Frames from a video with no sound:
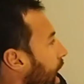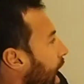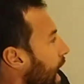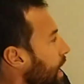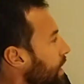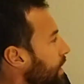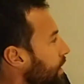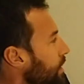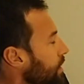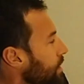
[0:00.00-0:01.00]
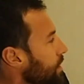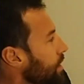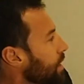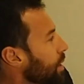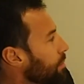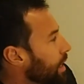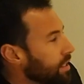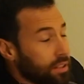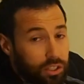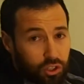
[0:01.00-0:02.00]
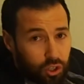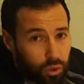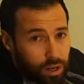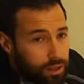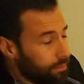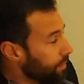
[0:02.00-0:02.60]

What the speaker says: Are here plus the doer